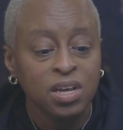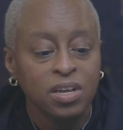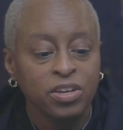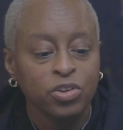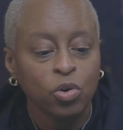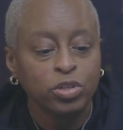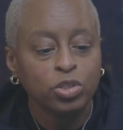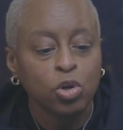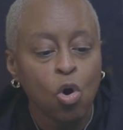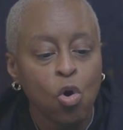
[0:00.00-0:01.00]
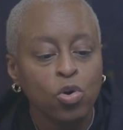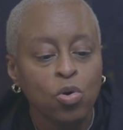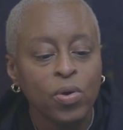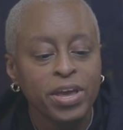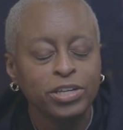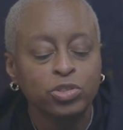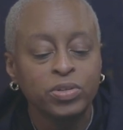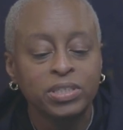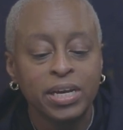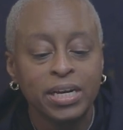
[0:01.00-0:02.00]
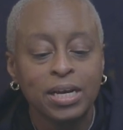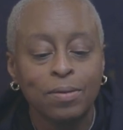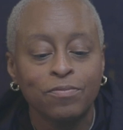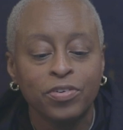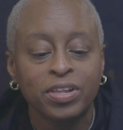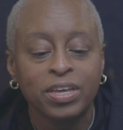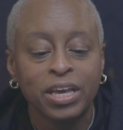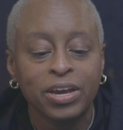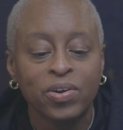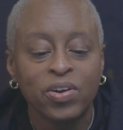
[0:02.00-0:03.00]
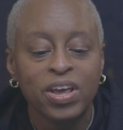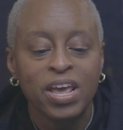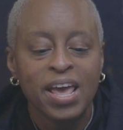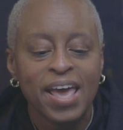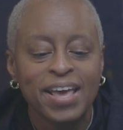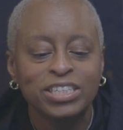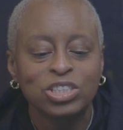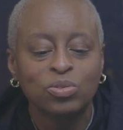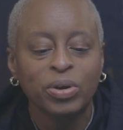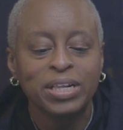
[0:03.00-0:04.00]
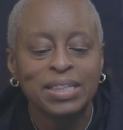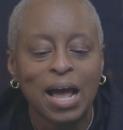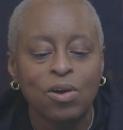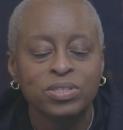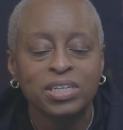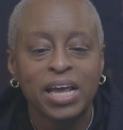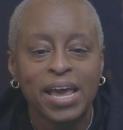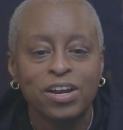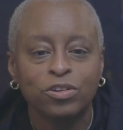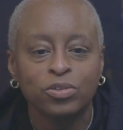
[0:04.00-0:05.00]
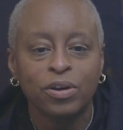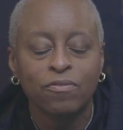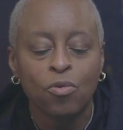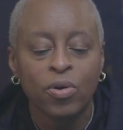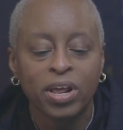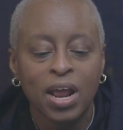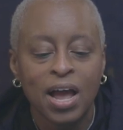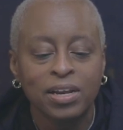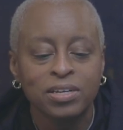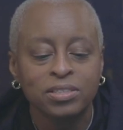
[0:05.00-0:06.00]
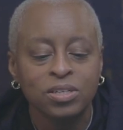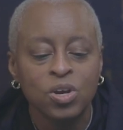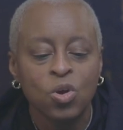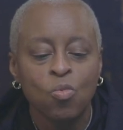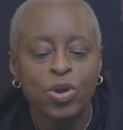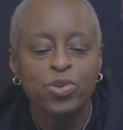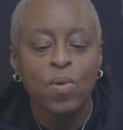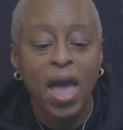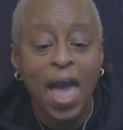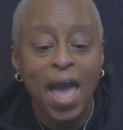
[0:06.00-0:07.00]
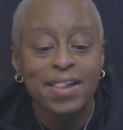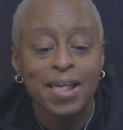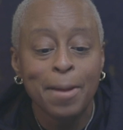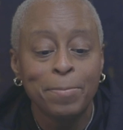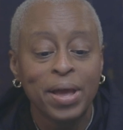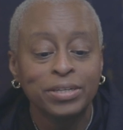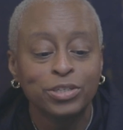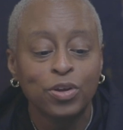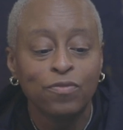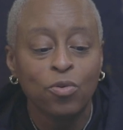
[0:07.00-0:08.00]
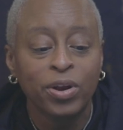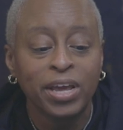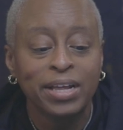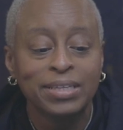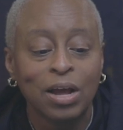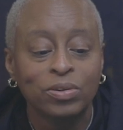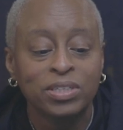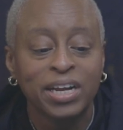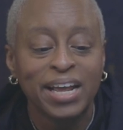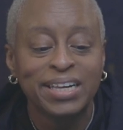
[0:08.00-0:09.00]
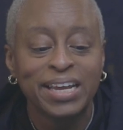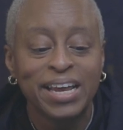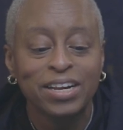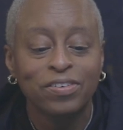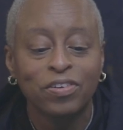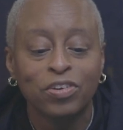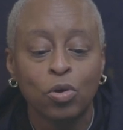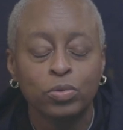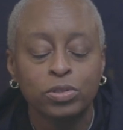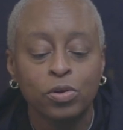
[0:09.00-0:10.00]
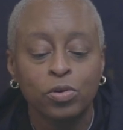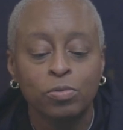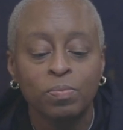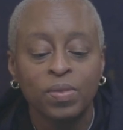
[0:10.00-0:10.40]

Your total interest income for the year is $3,840. When you add that back to your $48,000 at the end of the loan term,